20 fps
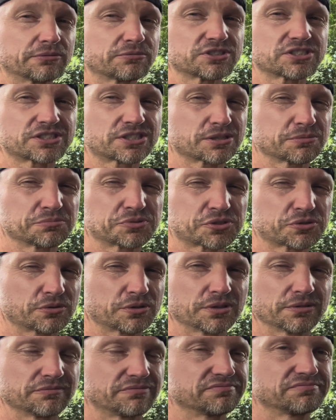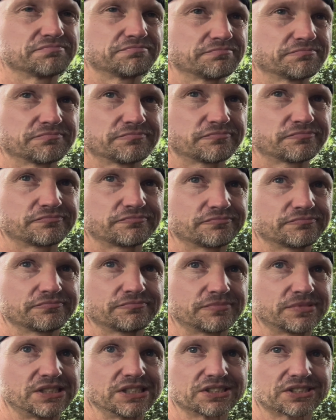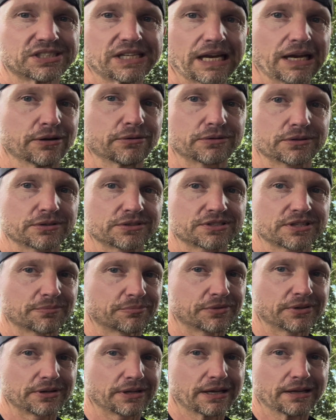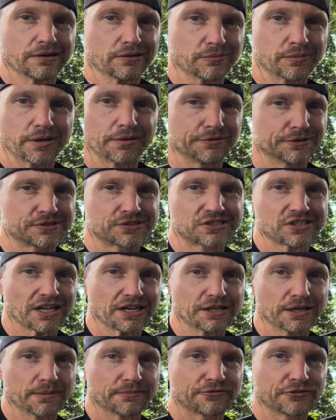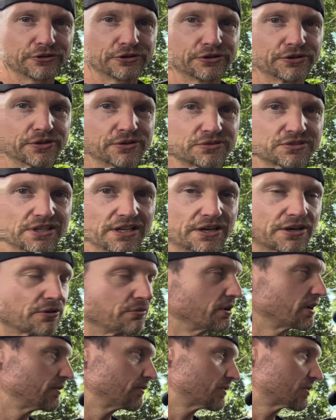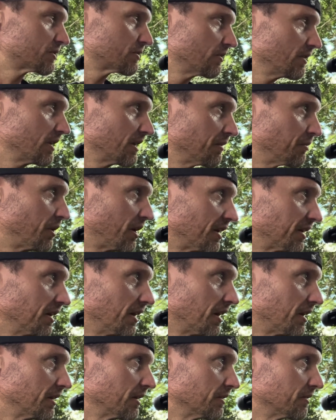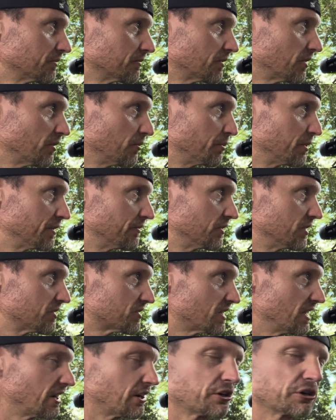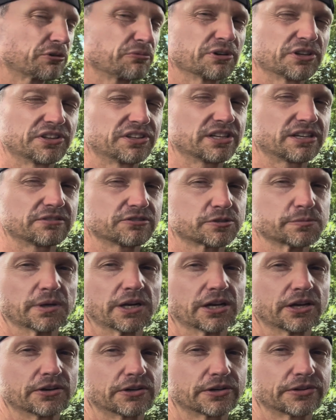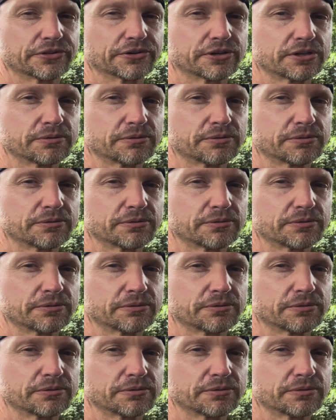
was some sort of discount or something. I don't know, maybe it's signing up for their newsletter or whatever. So I got a little bit of a discount. I want to think it was about 130